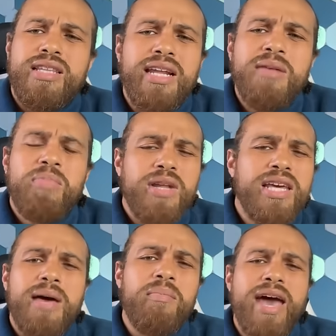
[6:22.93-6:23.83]
They didn't
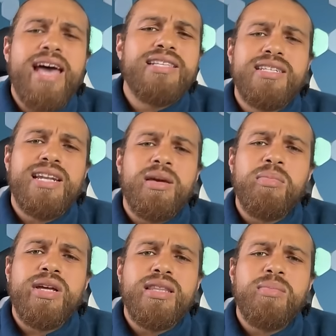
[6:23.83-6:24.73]
play that bad
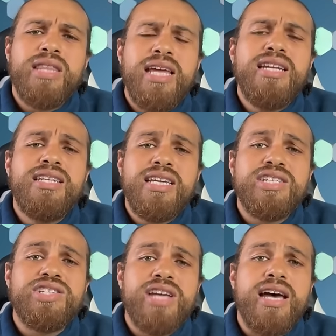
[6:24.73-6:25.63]
tonight, but but they need to
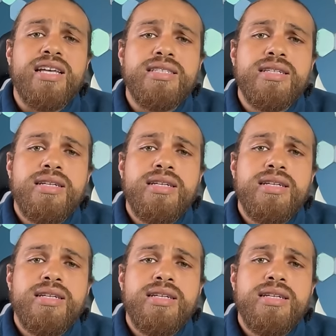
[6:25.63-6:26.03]
hit shots.